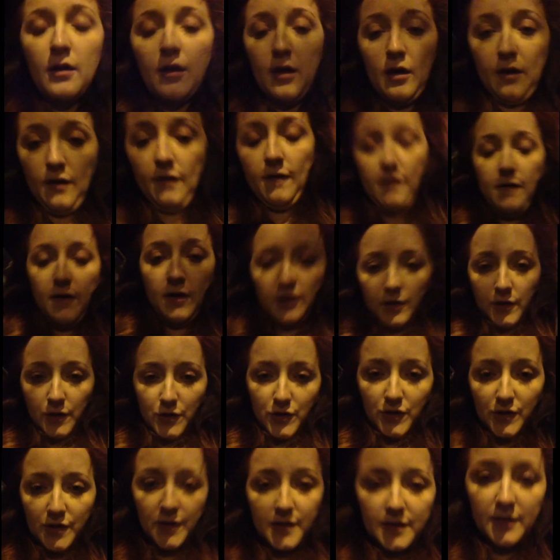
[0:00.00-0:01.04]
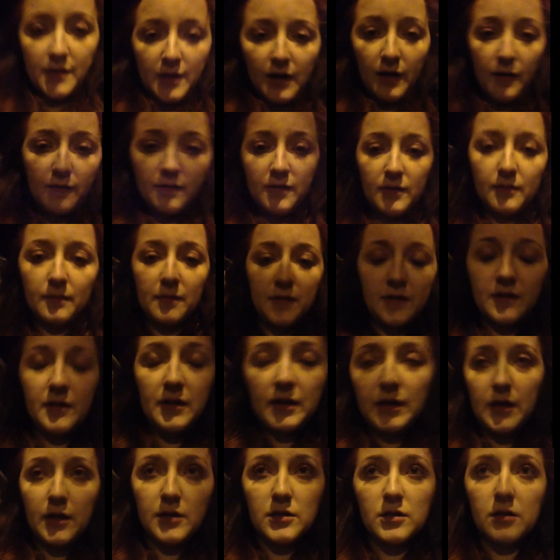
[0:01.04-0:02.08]
if I could just have some
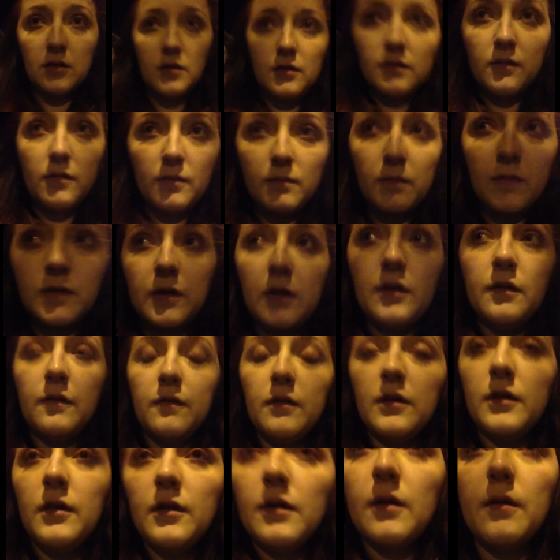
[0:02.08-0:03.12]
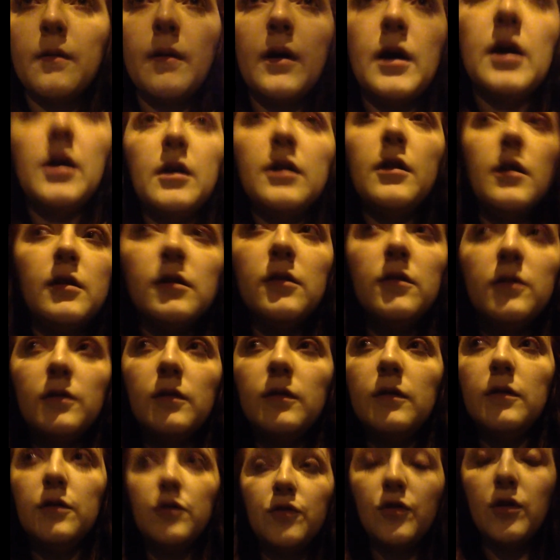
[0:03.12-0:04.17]
sedation or something for a little while
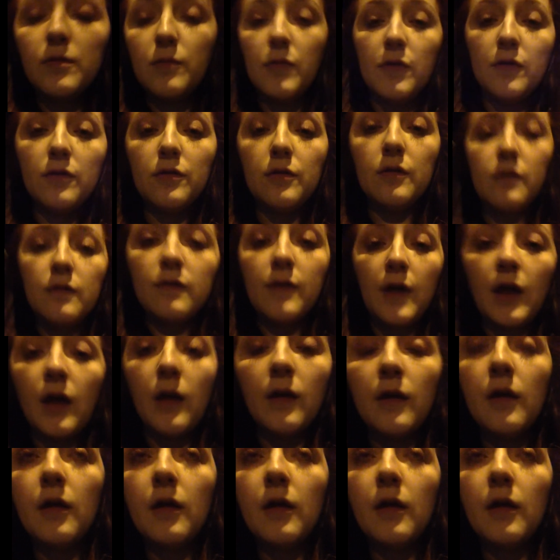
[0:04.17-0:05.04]
until the treatment's over.